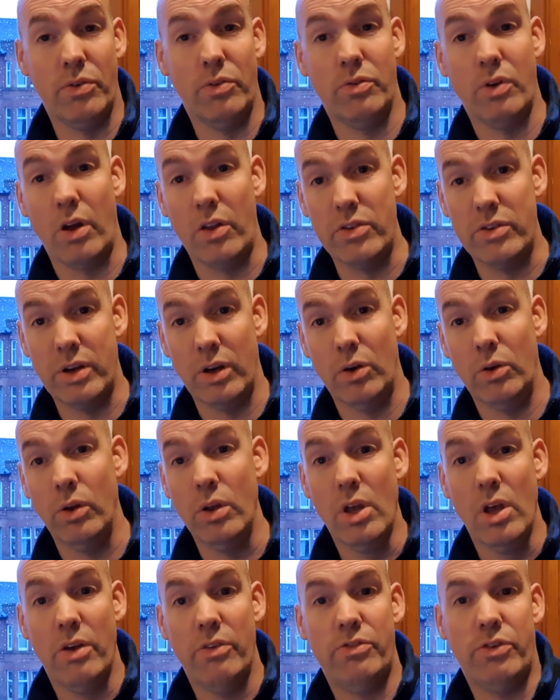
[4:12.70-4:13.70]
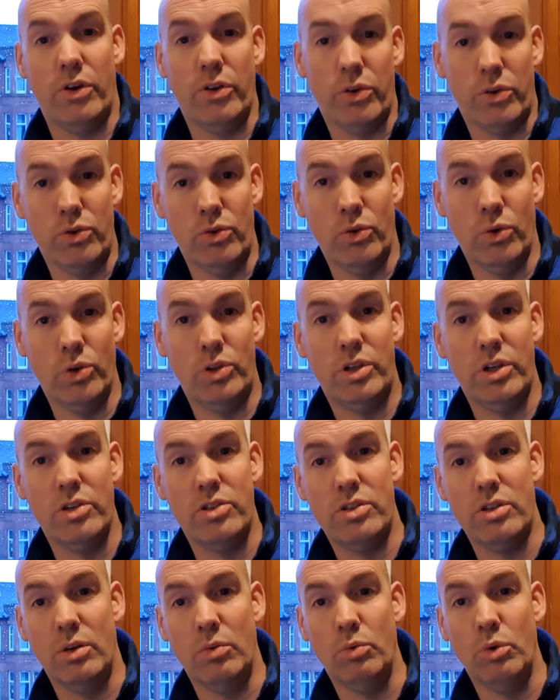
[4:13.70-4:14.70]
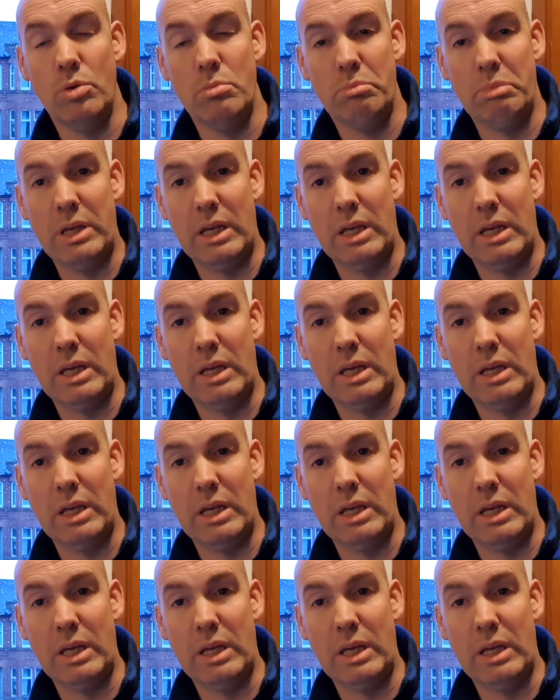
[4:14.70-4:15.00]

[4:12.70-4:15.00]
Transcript: until further notice, we're